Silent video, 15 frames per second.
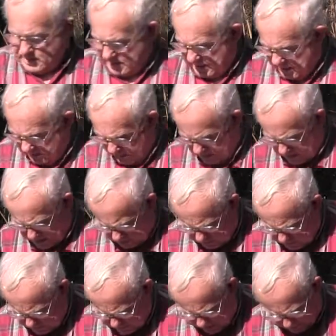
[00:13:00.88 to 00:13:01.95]
There you go,
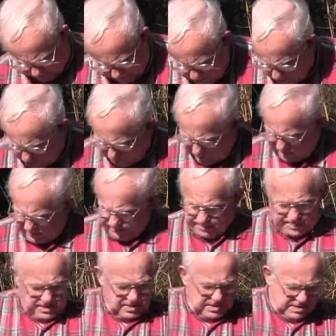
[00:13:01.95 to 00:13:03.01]
couple more,
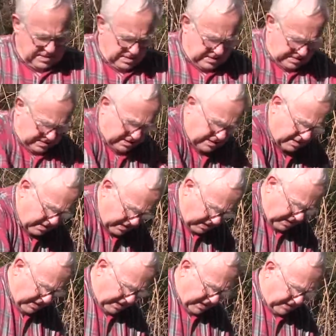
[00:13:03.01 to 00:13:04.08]

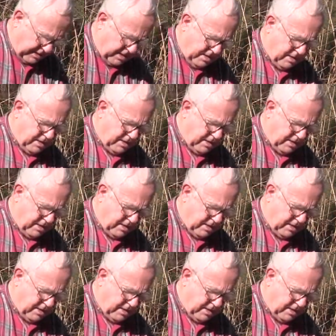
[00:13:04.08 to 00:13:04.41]
and